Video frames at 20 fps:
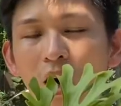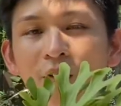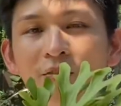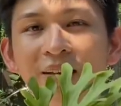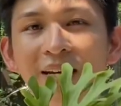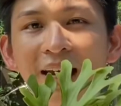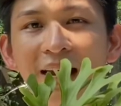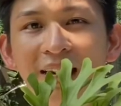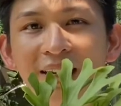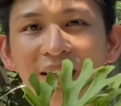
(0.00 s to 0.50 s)
the
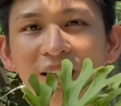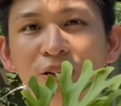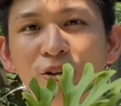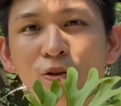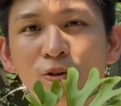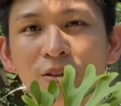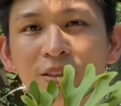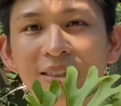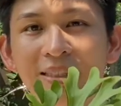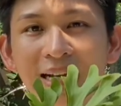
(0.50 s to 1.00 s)
18
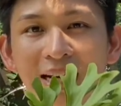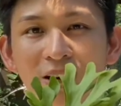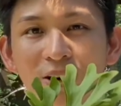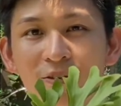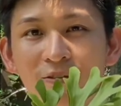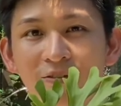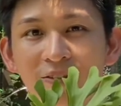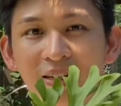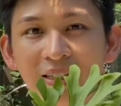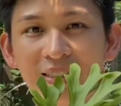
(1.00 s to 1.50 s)
known staghorn
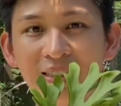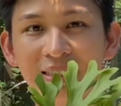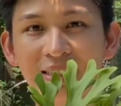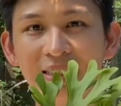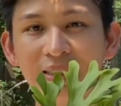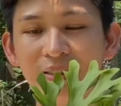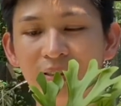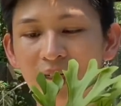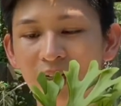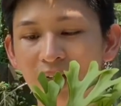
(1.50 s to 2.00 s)
ferns,
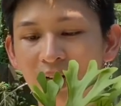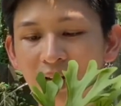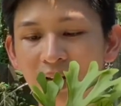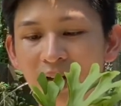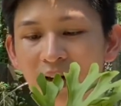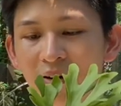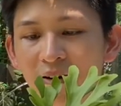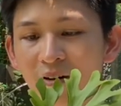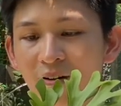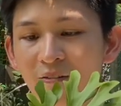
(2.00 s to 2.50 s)

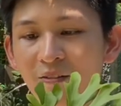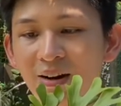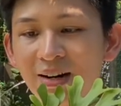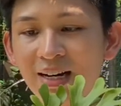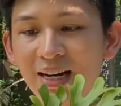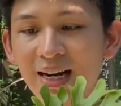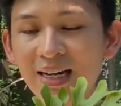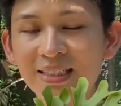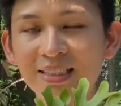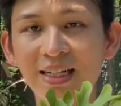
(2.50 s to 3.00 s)
radii
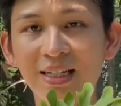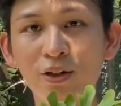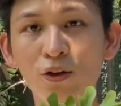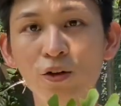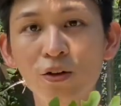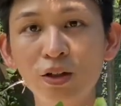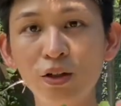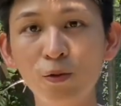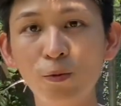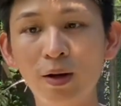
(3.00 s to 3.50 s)
are the
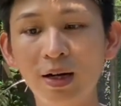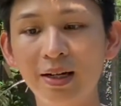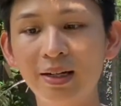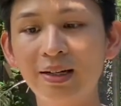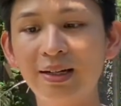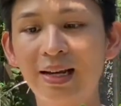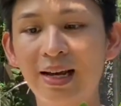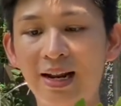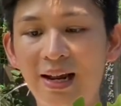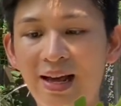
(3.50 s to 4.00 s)
only ones
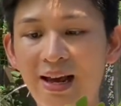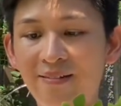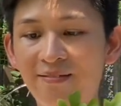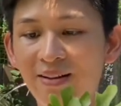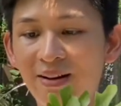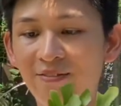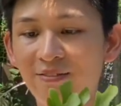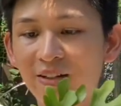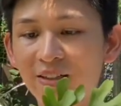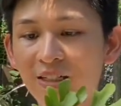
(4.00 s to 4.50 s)
that have their
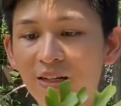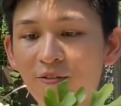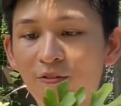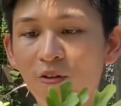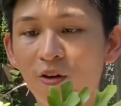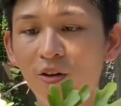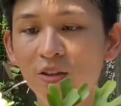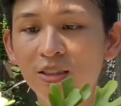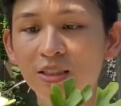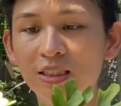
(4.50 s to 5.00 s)
fertile
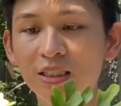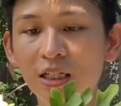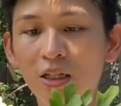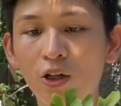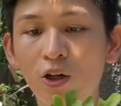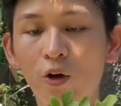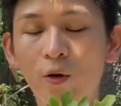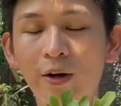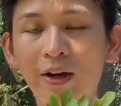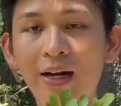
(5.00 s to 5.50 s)
fronds
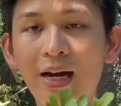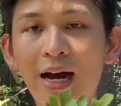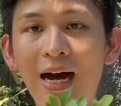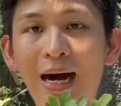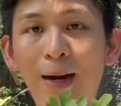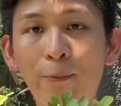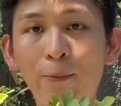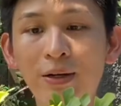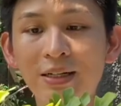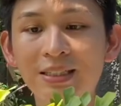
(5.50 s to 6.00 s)
growing
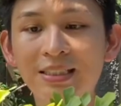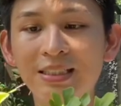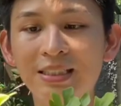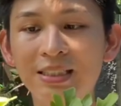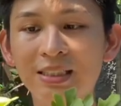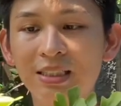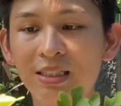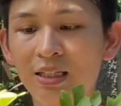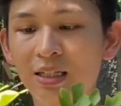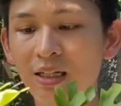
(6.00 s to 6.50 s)
upwards.
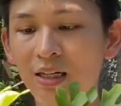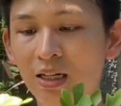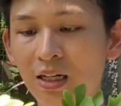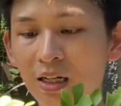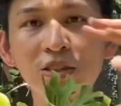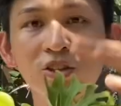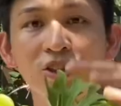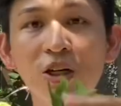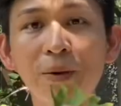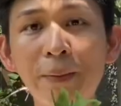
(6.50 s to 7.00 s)

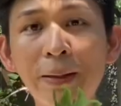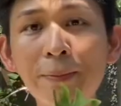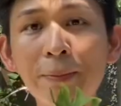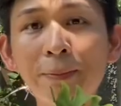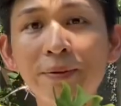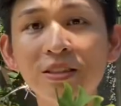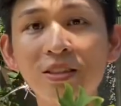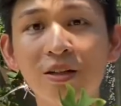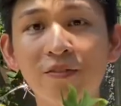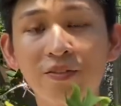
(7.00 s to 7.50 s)
So the main
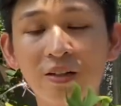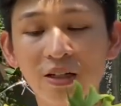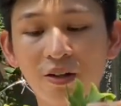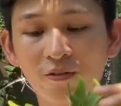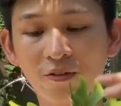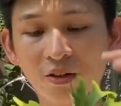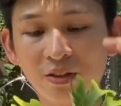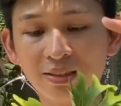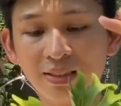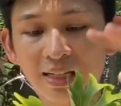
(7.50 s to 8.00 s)
purpose of the fertile
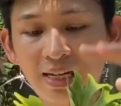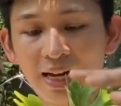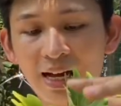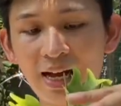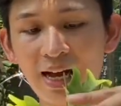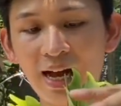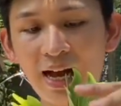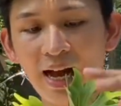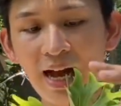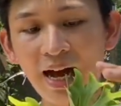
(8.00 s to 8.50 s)
fronds
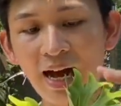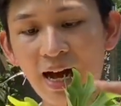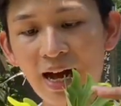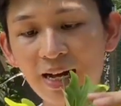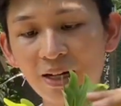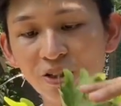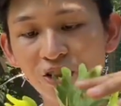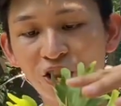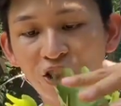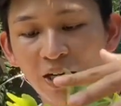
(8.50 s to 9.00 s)
are
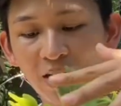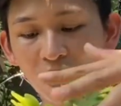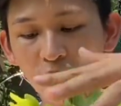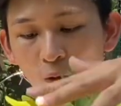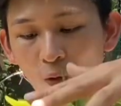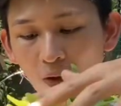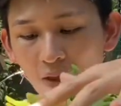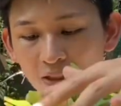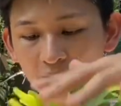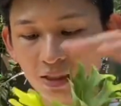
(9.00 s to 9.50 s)
to channel
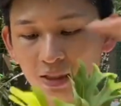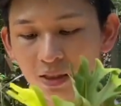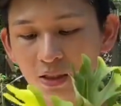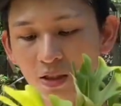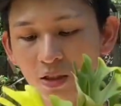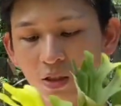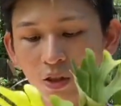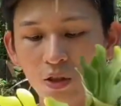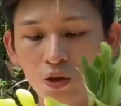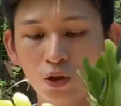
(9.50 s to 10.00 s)
water
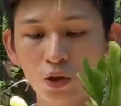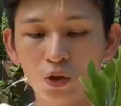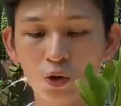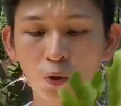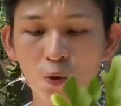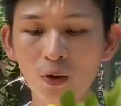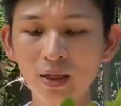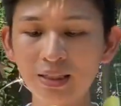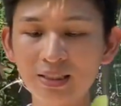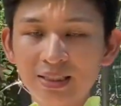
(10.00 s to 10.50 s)

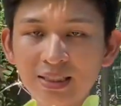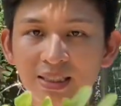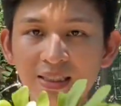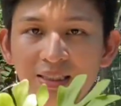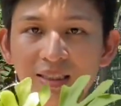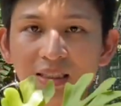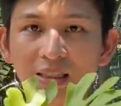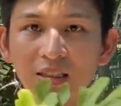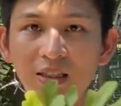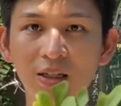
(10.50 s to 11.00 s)
towards
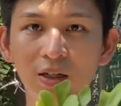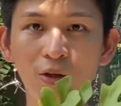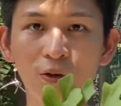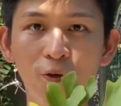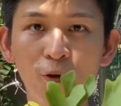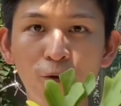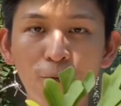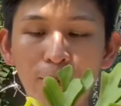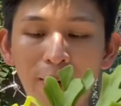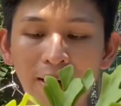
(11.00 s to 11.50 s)
its
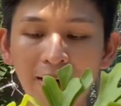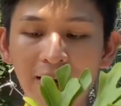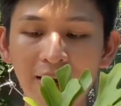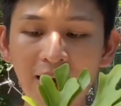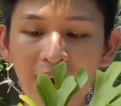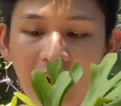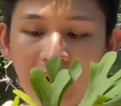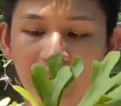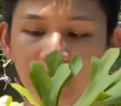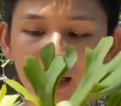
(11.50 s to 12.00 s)
growth bud
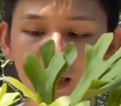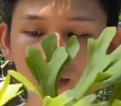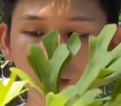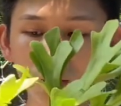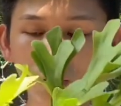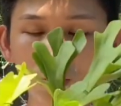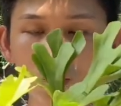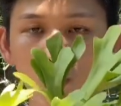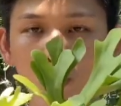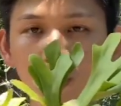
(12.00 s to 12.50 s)
and
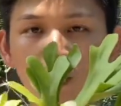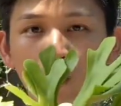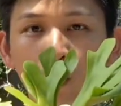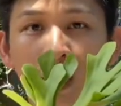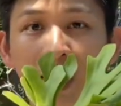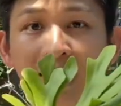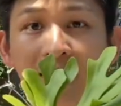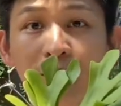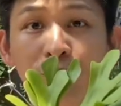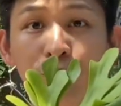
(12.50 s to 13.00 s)
into
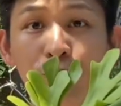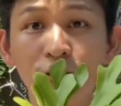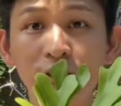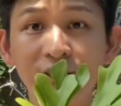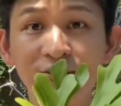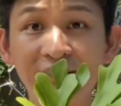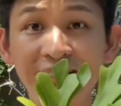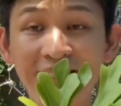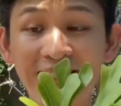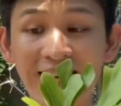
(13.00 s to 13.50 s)
where the roots
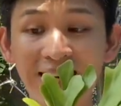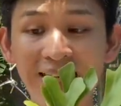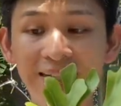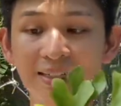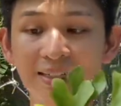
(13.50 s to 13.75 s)
reside.